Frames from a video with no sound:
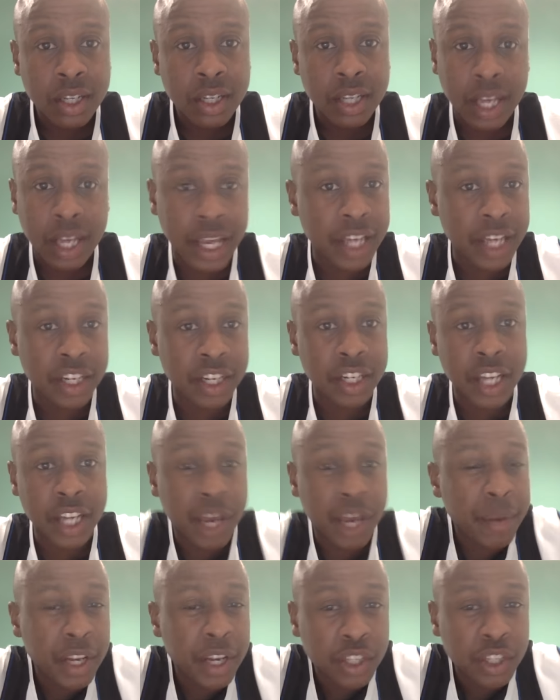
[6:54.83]
at the end of the day,
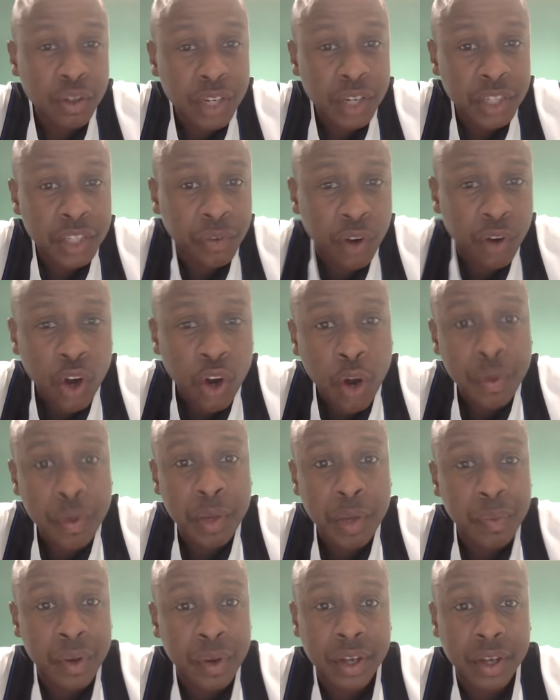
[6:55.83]
I'm only doing this for a hobby,
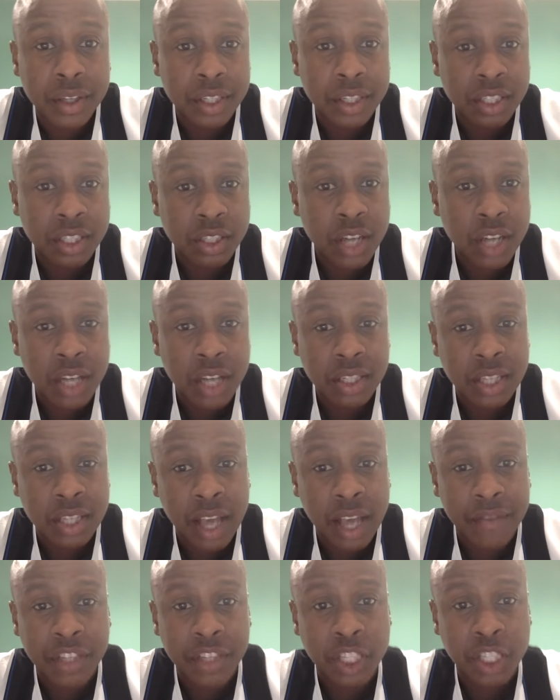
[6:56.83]
but it's nice to
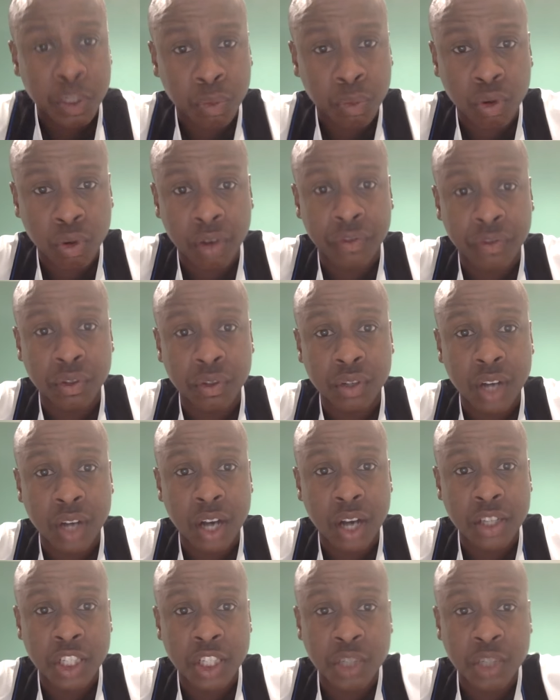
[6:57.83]
have the support of you
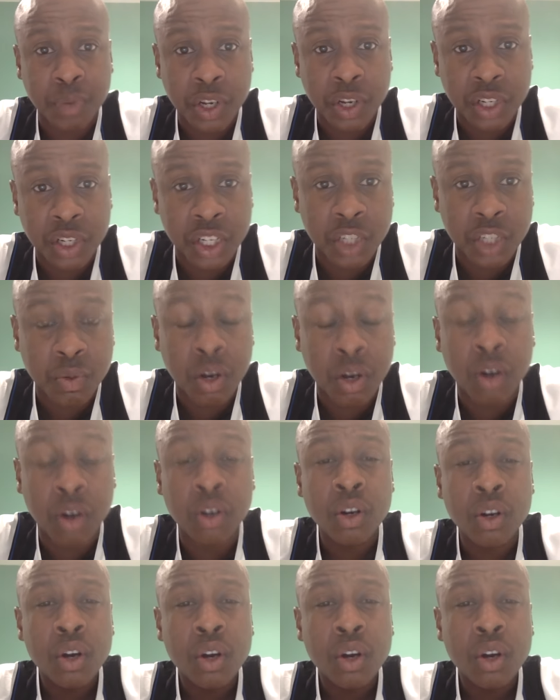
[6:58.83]
guys especially as well.